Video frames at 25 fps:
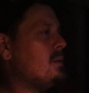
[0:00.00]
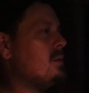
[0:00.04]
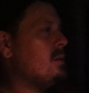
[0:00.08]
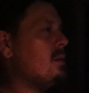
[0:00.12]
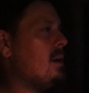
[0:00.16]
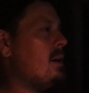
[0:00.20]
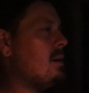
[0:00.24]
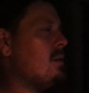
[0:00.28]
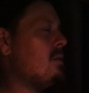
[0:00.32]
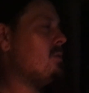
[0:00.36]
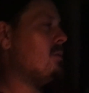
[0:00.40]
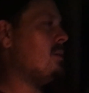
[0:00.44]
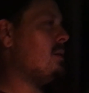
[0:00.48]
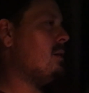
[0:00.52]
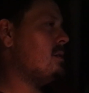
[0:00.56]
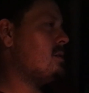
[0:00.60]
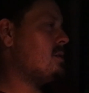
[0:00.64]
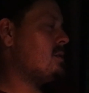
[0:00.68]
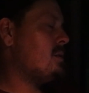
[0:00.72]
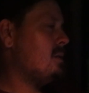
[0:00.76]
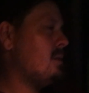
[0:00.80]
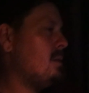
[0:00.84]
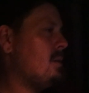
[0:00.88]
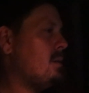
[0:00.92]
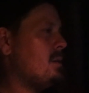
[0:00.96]
New
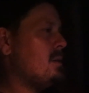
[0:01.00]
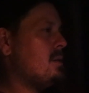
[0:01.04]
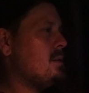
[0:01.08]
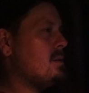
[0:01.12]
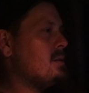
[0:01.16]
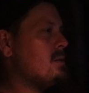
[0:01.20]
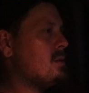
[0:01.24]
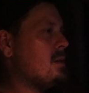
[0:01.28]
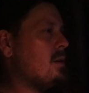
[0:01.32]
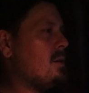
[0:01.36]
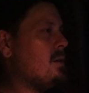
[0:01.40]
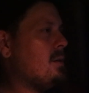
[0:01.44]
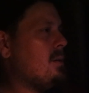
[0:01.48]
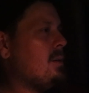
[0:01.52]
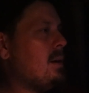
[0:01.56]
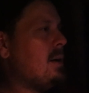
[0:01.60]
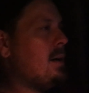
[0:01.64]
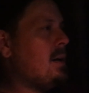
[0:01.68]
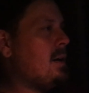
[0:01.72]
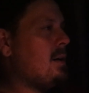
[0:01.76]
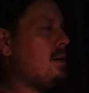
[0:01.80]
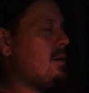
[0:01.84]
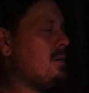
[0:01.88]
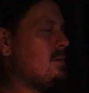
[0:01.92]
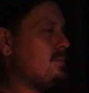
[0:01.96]
Edge. So
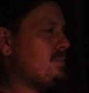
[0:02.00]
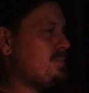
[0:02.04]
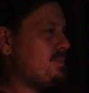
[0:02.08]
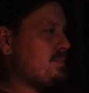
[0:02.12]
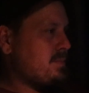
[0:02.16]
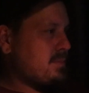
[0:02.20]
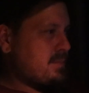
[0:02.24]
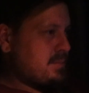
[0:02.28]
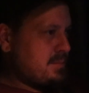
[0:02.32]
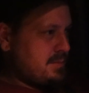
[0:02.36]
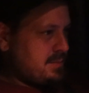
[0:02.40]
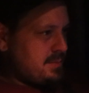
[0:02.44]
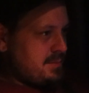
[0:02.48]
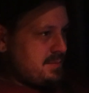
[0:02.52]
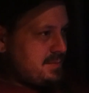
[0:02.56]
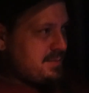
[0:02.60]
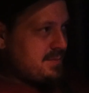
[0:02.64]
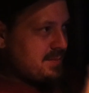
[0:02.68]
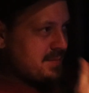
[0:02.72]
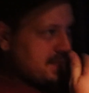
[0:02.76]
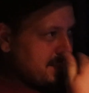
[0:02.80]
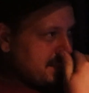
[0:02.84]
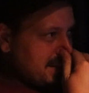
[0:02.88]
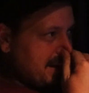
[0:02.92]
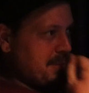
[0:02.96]

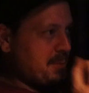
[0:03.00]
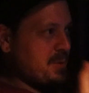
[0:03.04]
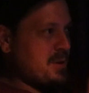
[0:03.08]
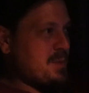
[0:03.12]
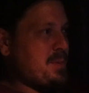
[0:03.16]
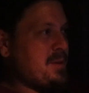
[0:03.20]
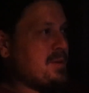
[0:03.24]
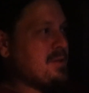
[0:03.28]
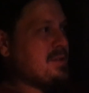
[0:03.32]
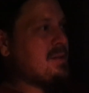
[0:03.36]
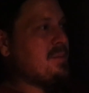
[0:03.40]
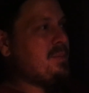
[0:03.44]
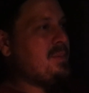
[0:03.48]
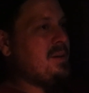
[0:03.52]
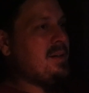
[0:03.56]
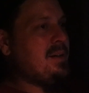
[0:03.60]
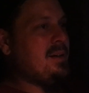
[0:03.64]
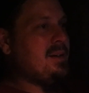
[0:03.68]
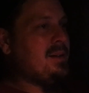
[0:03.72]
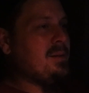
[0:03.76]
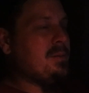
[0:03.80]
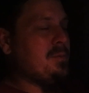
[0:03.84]
it was supposed to be,